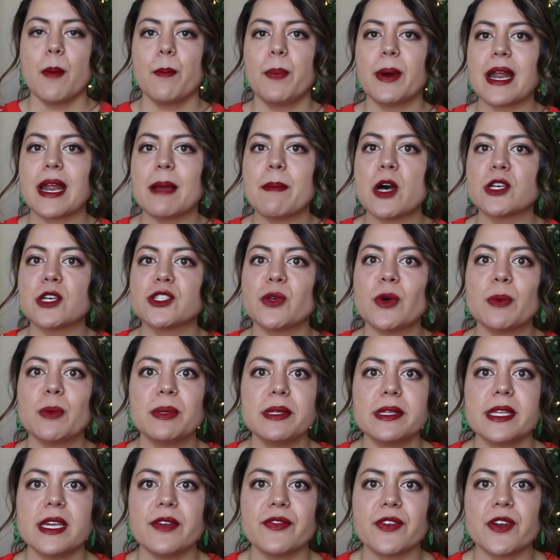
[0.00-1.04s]
But I'm also a
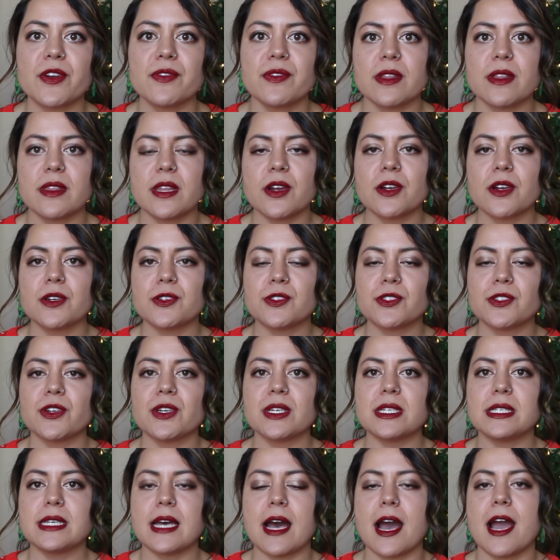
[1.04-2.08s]
believer that there are
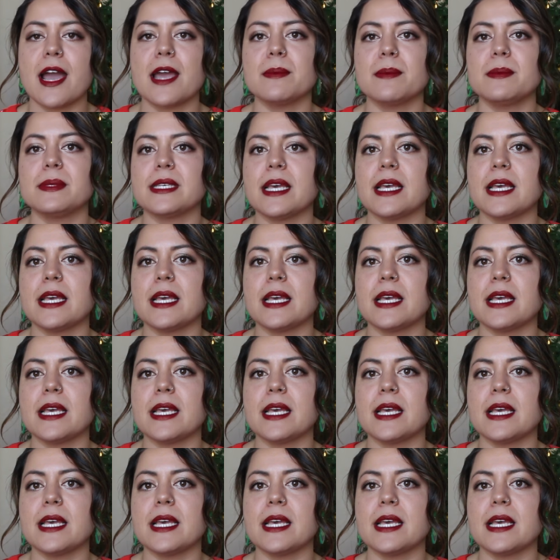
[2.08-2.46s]
certain times